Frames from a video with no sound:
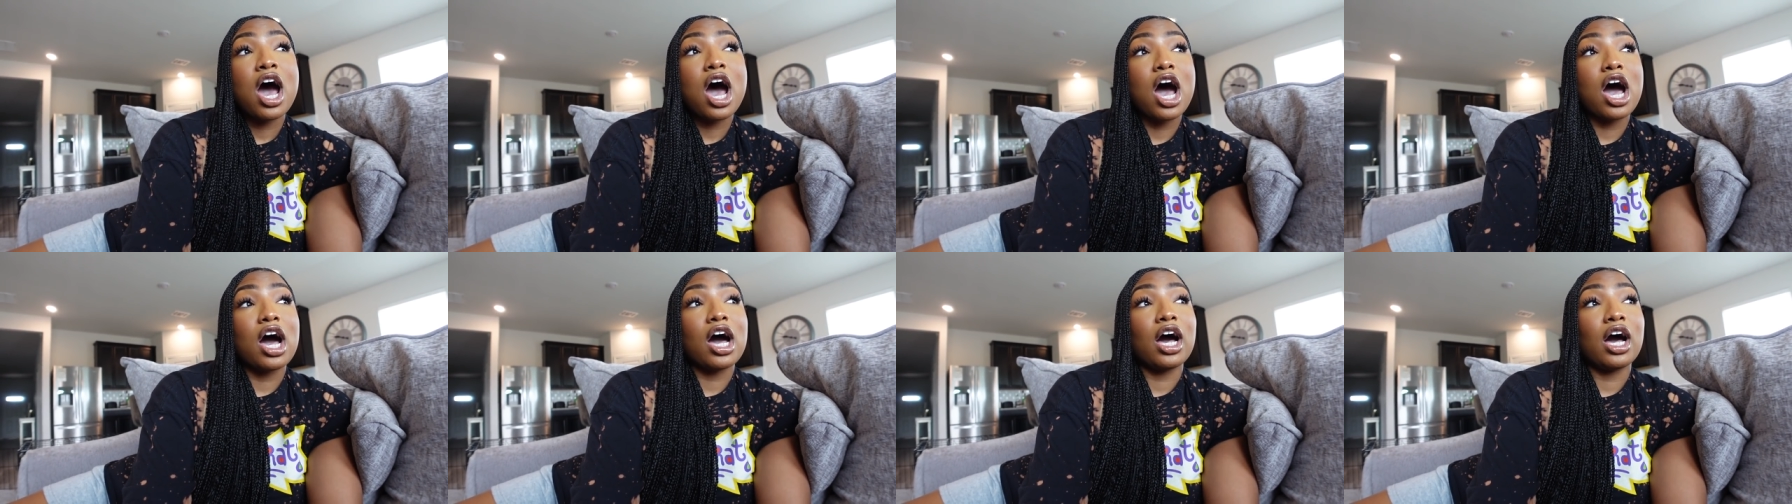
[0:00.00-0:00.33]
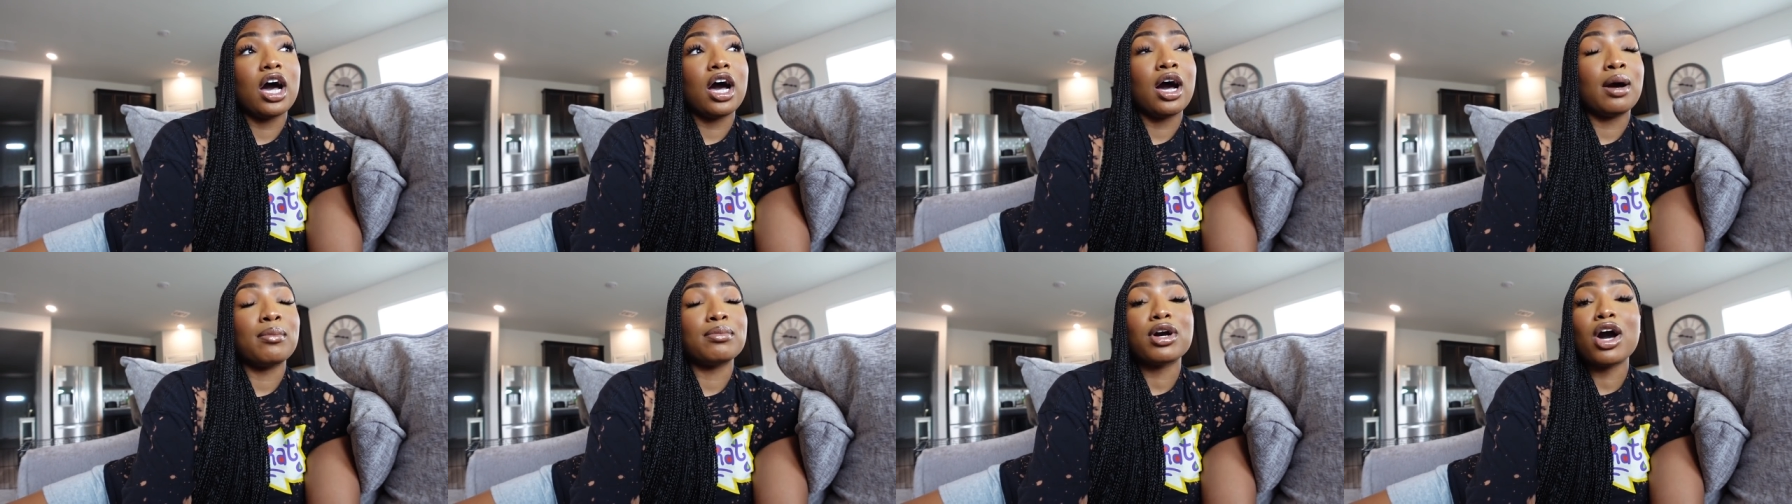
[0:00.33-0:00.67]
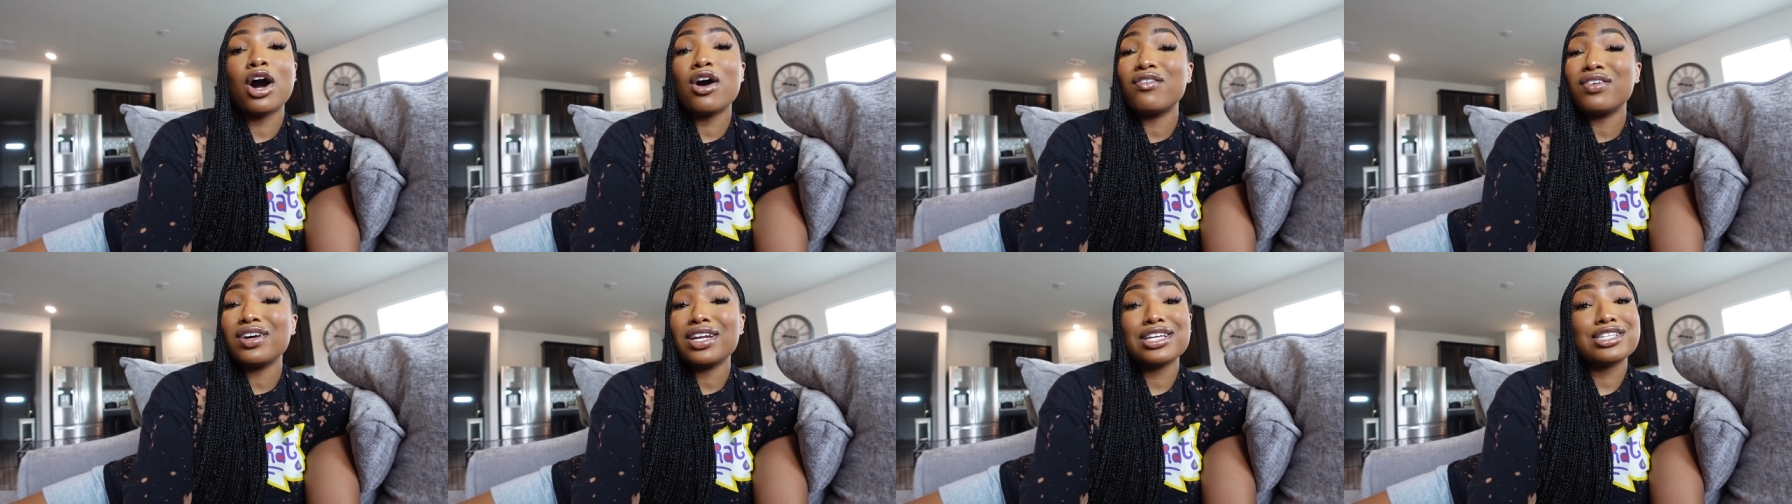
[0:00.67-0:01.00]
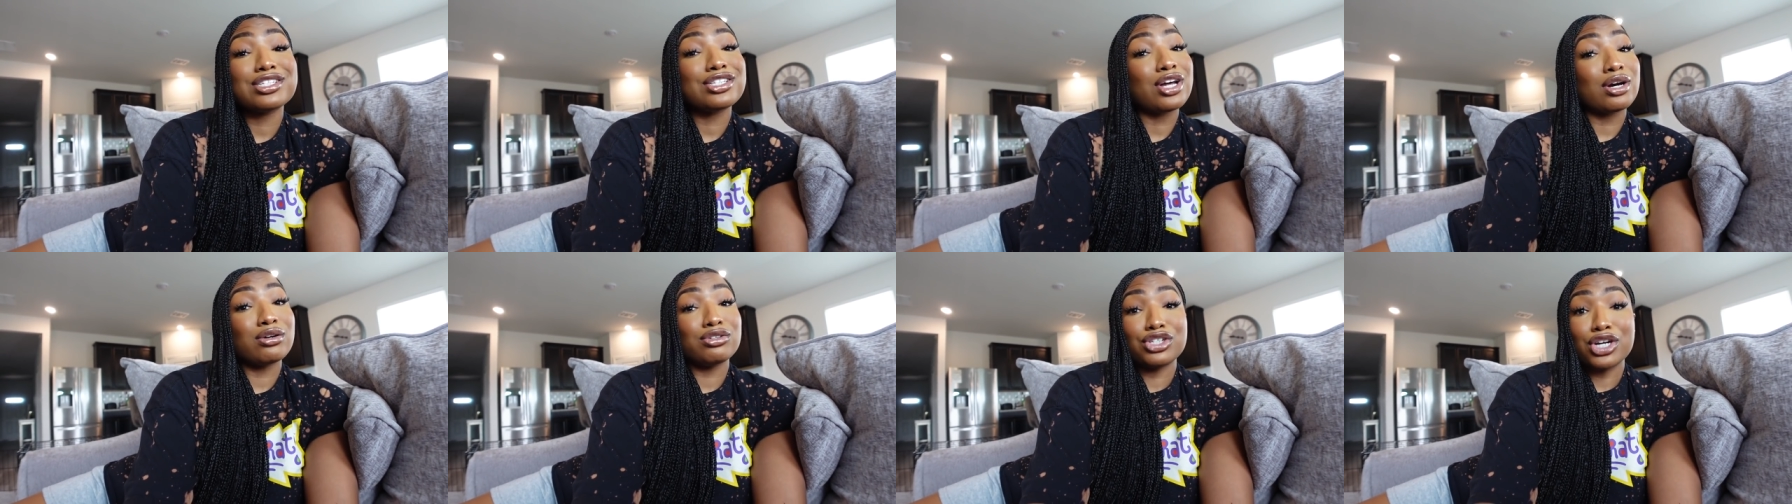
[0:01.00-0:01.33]
um, COVID
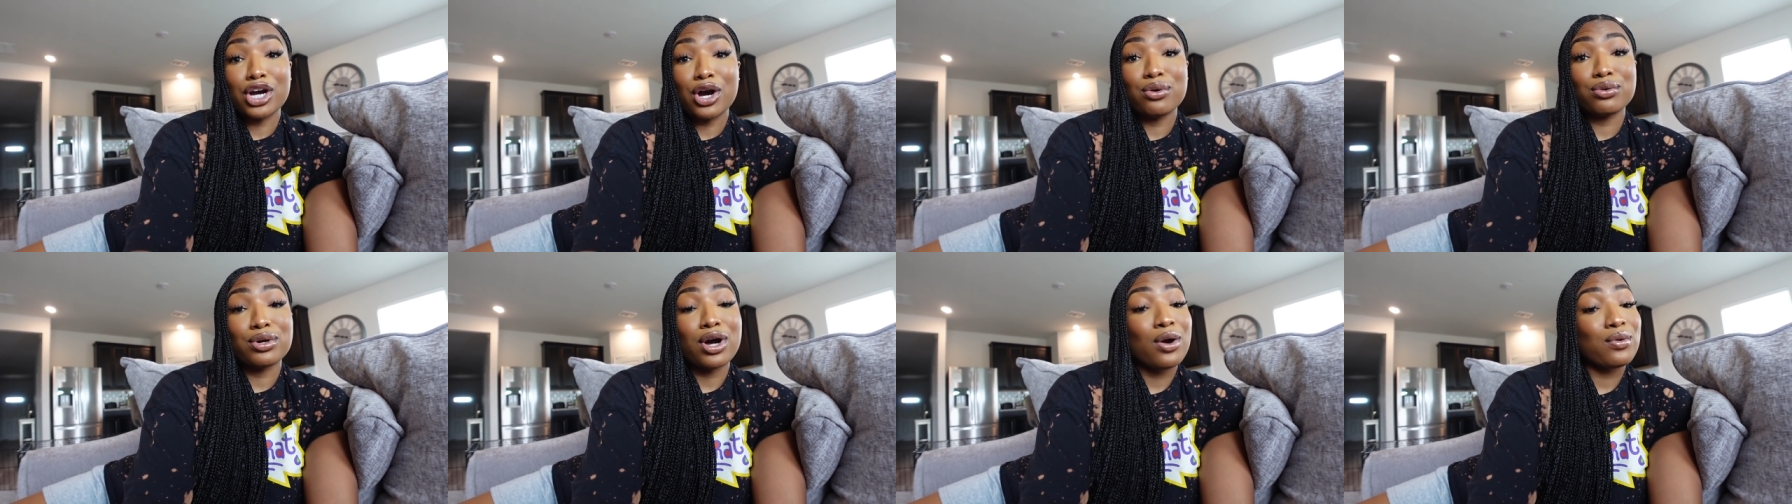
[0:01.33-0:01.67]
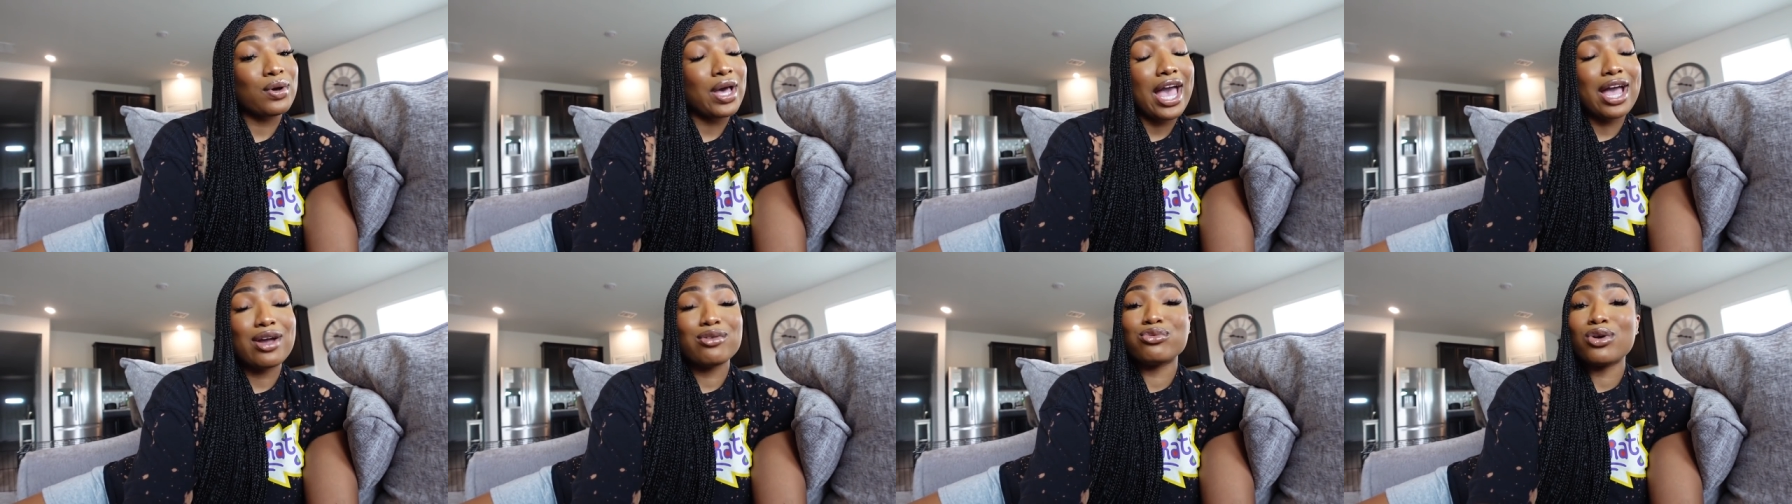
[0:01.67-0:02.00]
is no joke, okay?